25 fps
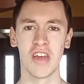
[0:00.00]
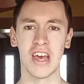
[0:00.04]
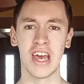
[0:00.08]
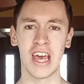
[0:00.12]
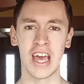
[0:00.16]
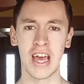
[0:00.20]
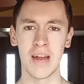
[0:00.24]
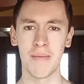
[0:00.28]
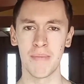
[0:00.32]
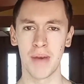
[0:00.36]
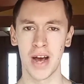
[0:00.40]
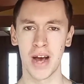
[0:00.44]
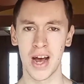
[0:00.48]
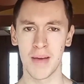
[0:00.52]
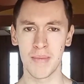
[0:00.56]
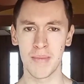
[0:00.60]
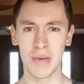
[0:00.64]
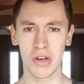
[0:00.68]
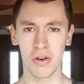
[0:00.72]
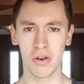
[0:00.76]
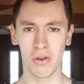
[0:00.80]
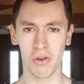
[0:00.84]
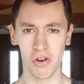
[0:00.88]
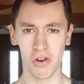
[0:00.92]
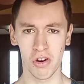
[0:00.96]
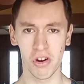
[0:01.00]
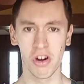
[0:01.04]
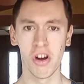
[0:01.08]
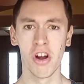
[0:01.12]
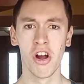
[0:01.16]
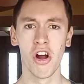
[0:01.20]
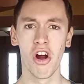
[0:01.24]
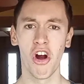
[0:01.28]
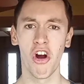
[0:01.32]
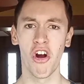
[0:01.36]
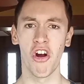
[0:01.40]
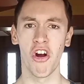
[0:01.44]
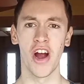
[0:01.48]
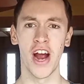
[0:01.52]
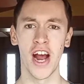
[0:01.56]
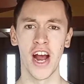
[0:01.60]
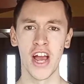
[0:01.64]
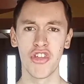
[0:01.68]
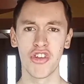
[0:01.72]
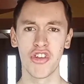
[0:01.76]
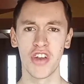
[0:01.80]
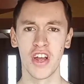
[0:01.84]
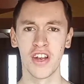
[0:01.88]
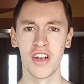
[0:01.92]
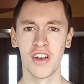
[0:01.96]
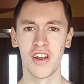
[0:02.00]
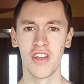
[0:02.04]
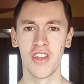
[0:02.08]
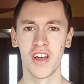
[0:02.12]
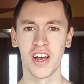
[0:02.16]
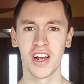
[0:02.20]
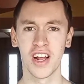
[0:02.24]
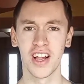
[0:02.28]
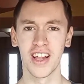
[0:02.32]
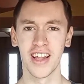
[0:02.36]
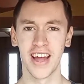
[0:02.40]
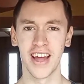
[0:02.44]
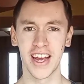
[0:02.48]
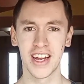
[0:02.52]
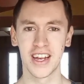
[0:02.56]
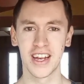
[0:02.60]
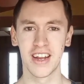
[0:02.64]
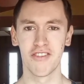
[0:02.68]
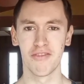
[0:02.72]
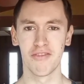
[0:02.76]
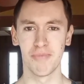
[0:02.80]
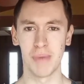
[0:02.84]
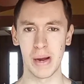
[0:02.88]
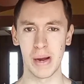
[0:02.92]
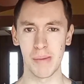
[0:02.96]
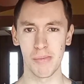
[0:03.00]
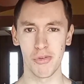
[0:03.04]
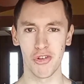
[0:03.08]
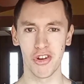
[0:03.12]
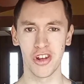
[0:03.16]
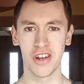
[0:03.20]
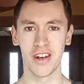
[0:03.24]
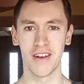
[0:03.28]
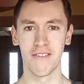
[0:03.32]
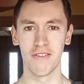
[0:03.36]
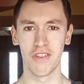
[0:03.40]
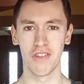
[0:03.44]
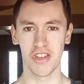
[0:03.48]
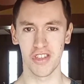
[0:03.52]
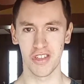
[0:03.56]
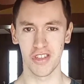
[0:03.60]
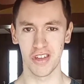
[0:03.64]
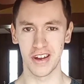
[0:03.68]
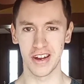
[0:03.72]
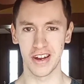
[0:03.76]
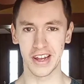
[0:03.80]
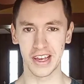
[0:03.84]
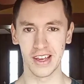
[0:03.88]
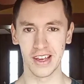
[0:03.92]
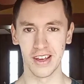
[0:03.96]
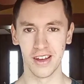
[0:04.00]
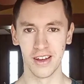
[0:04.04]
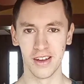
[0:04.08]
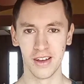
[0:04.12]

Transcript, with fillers: and Bobby Orr are etched into the collective memory of the city.